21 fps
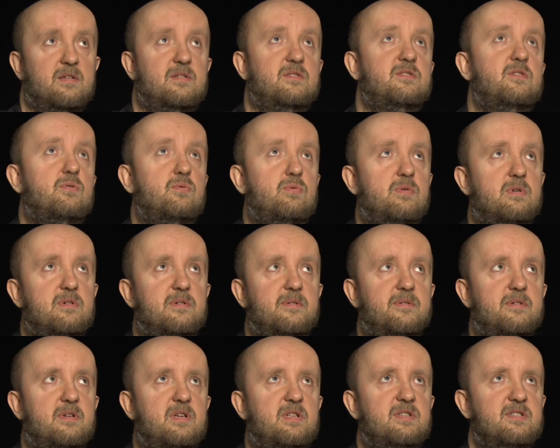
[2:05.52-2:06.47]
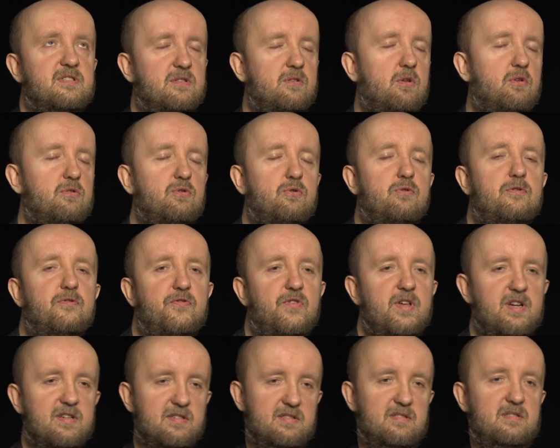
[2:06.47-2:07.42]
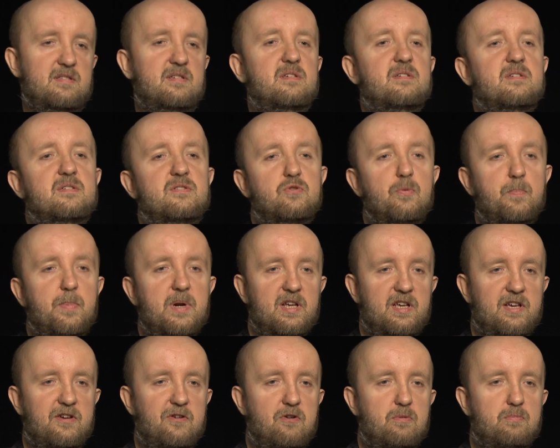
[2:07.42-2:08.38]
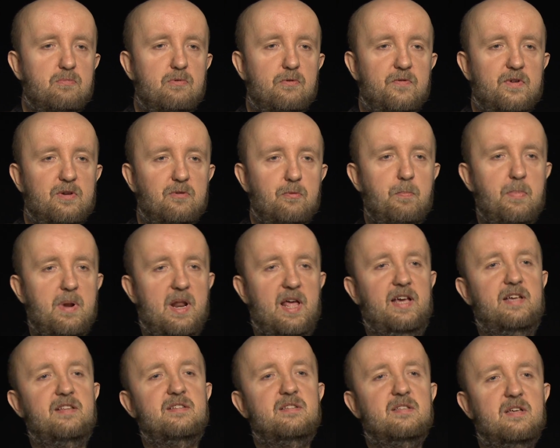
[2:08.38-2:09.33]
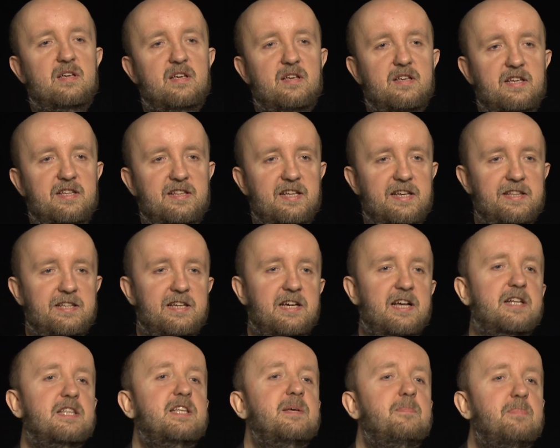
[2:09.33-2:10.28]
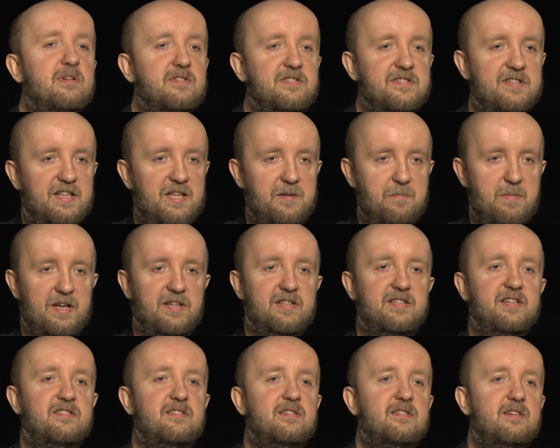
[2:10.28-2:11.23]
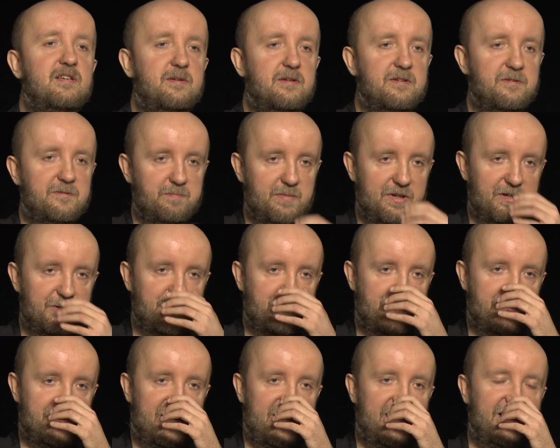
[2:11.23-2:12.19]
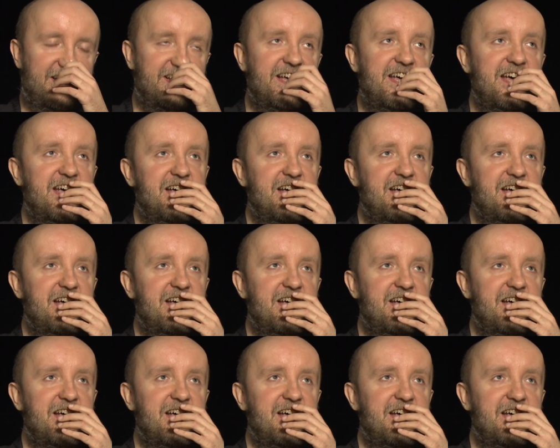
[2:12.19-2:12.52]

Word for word: So uh, it's not your first uh, superhero movie you played uh, in Incredibles animated uh, right. picture, yeah? Right.